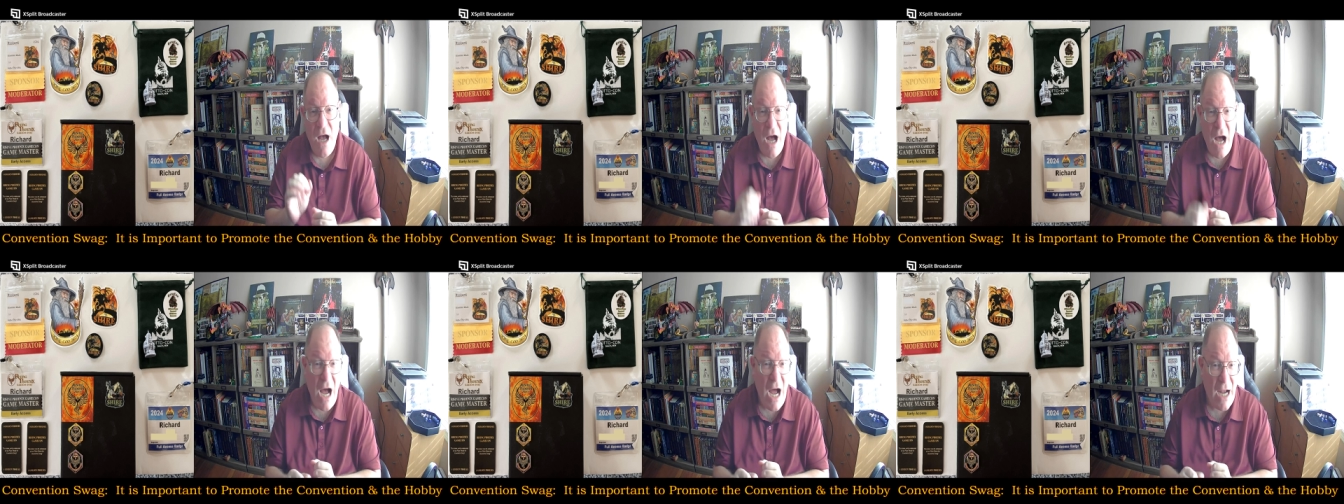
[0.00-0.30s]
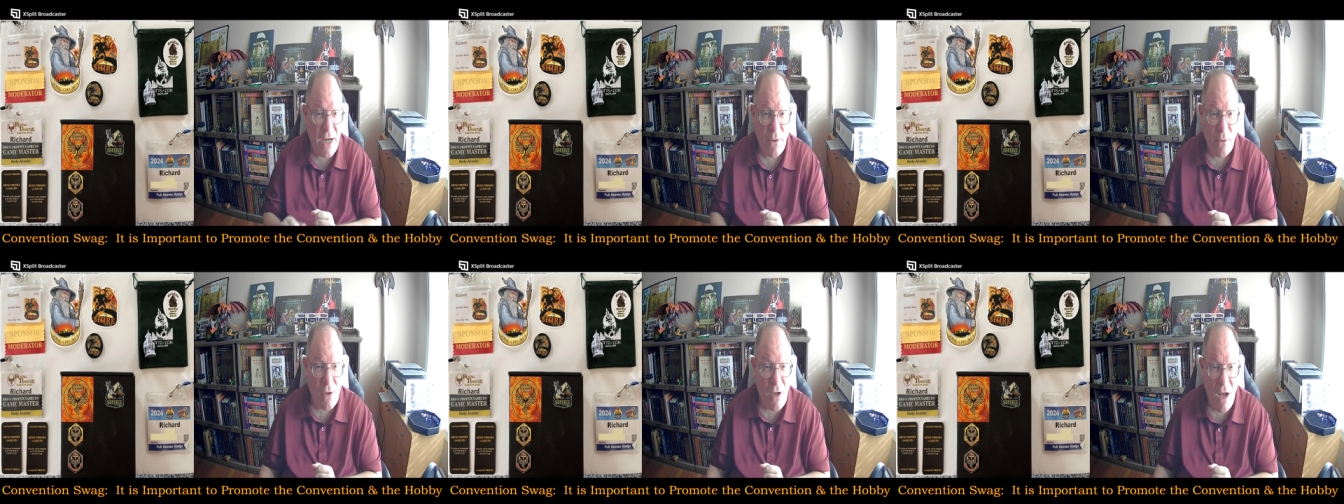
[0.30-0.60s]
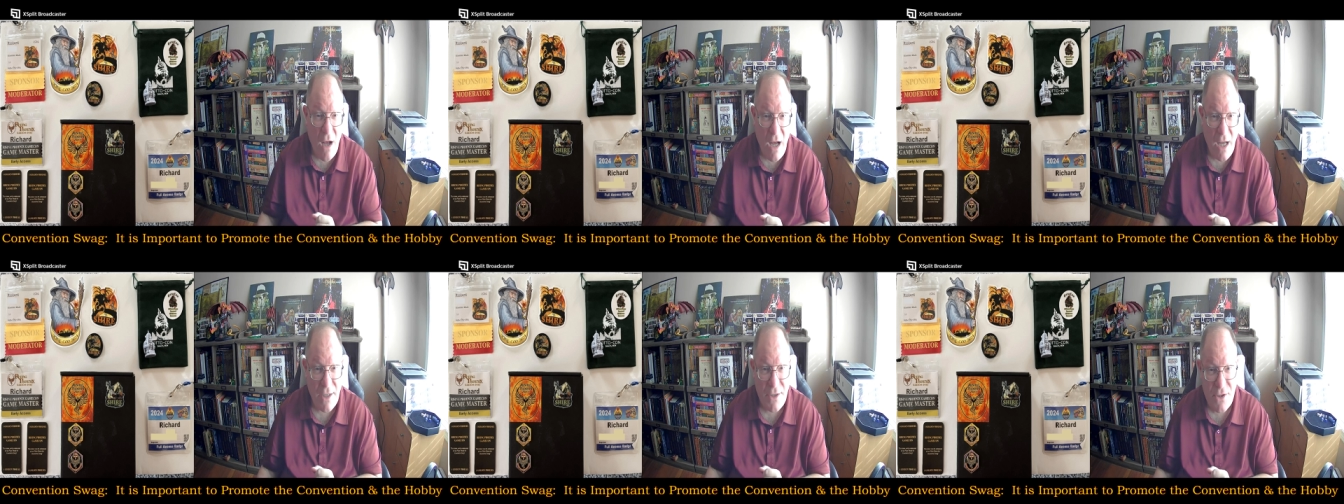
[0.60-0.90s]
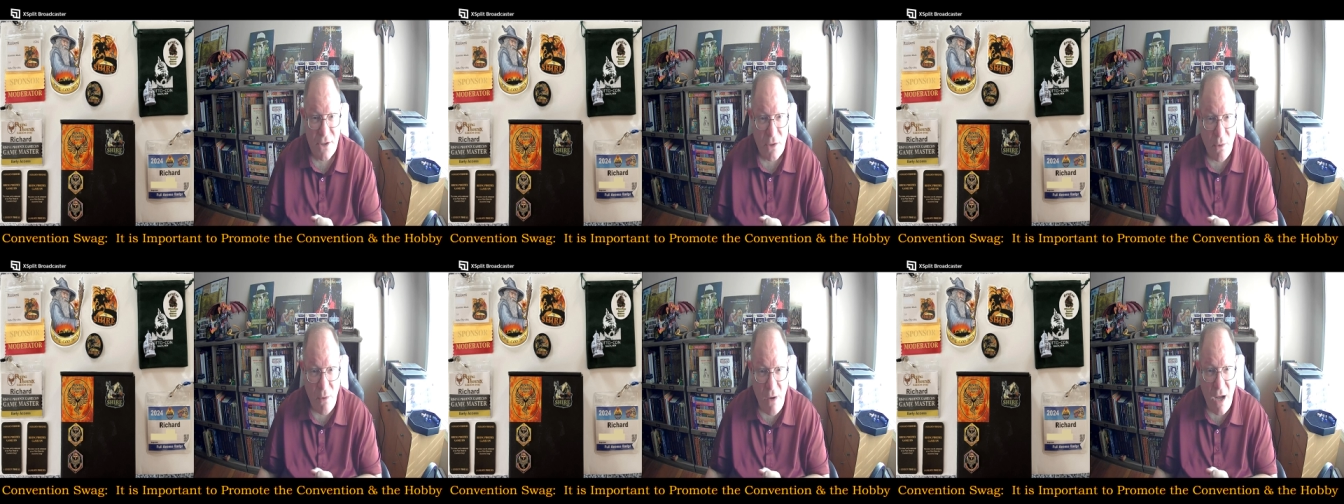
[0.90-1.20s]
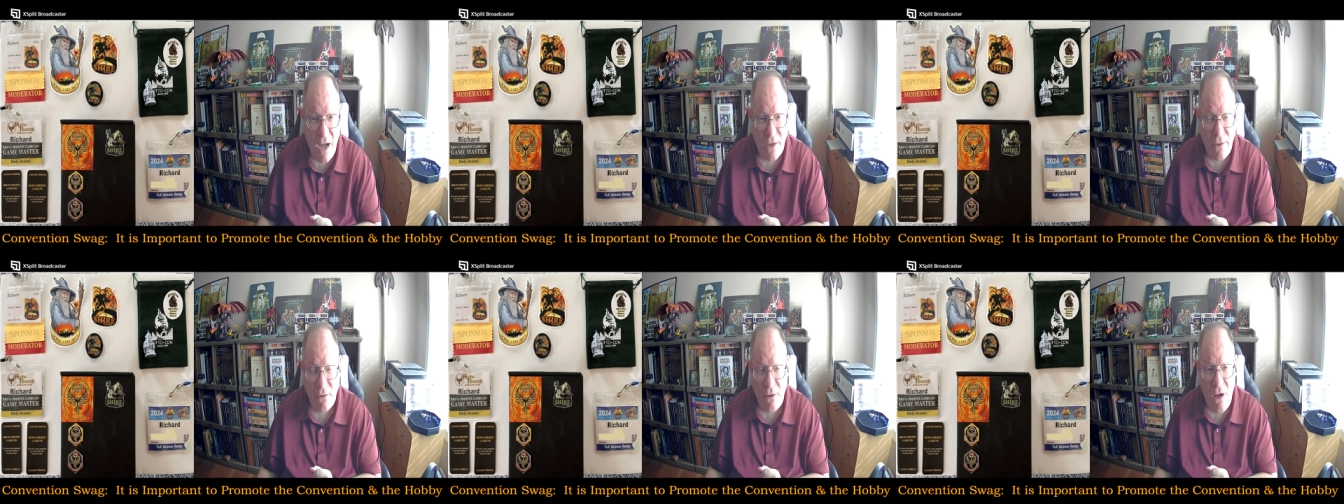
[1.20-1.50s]
AutoCon. So
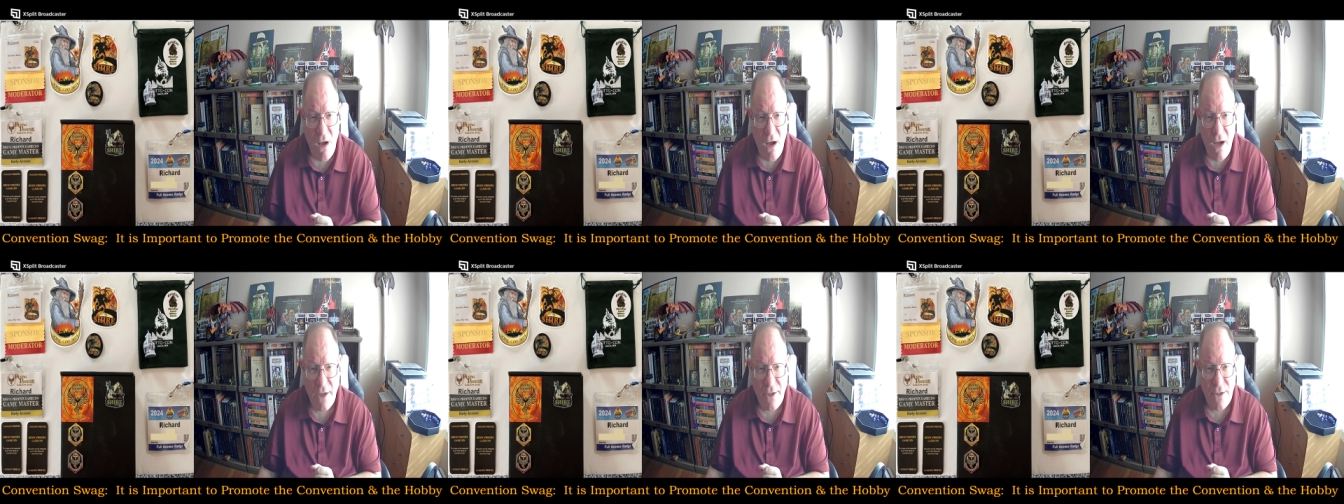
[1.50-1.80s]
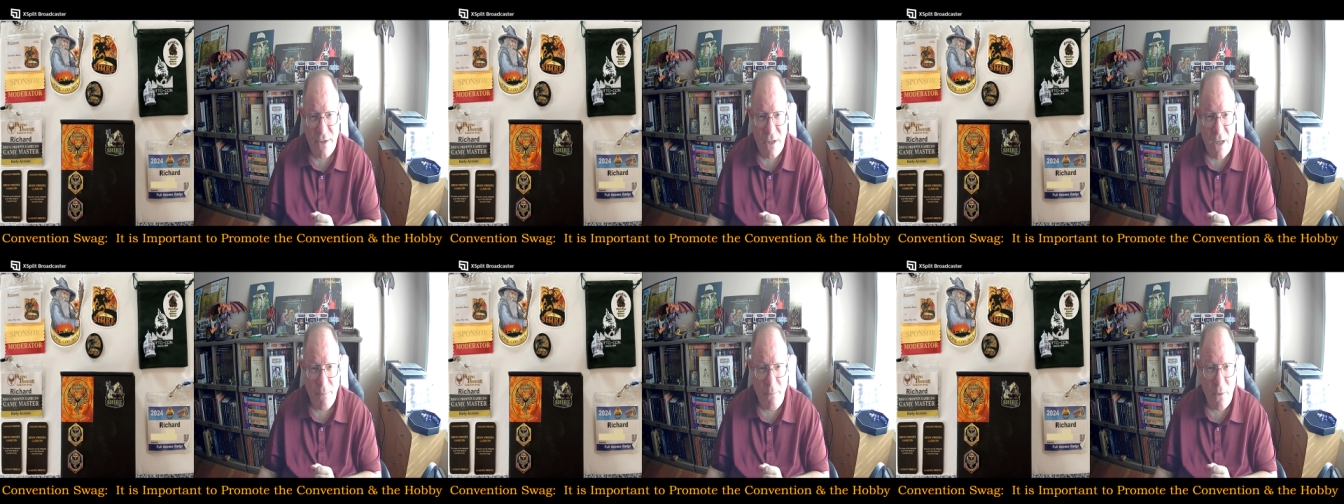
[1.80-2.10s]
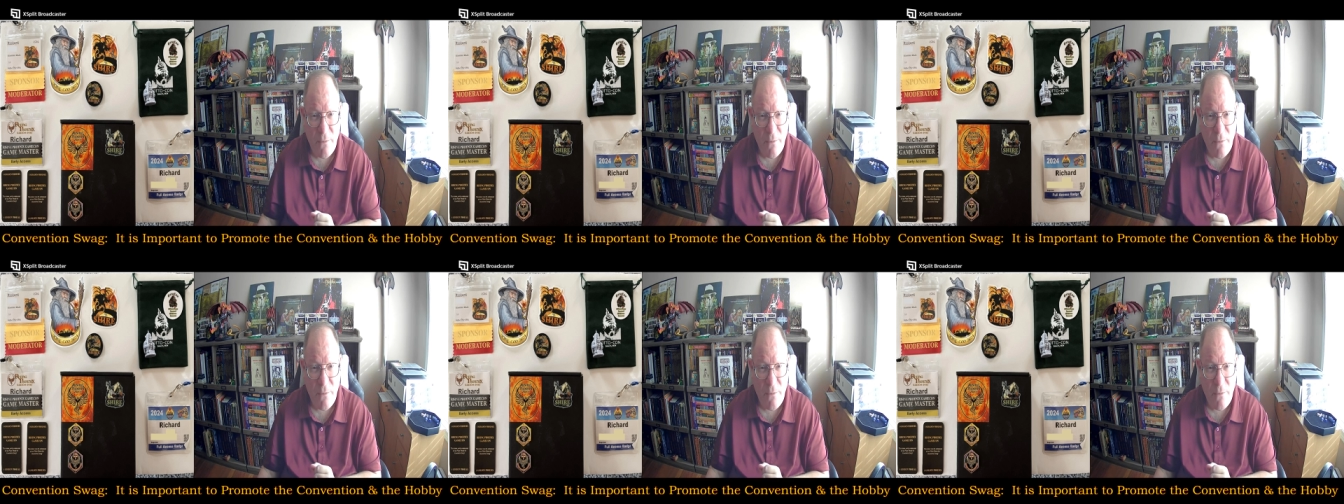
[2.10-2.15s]
AutoCon is up over